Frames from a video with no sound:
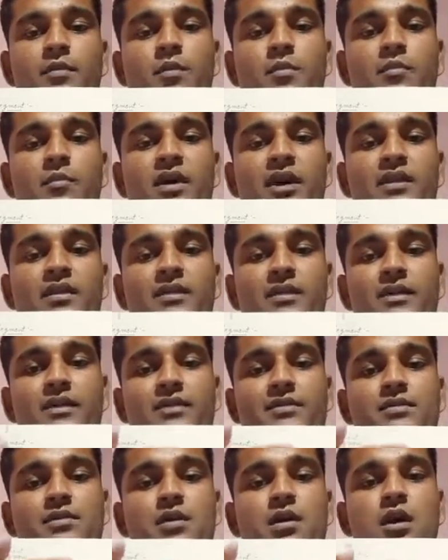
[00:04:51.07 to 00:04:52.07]
one
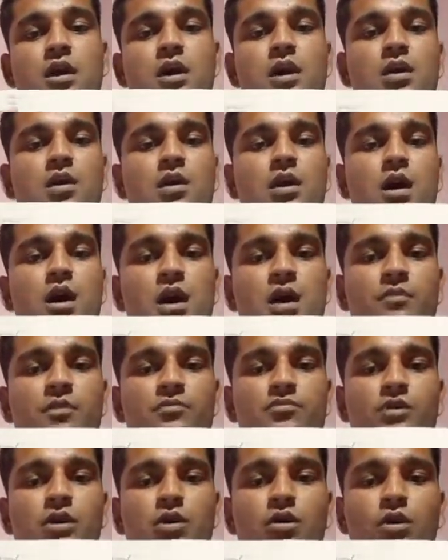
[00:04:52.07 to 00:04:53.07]
is above
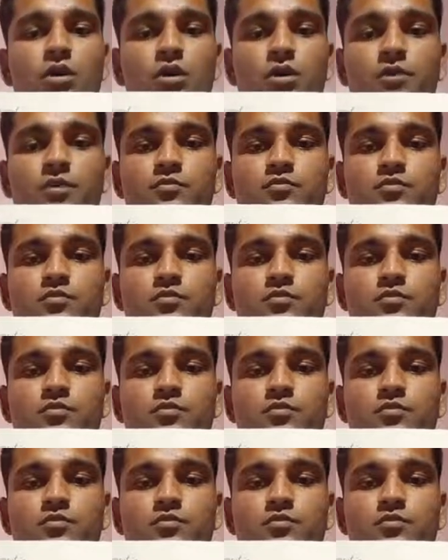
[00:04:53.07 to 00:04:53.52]
the chord.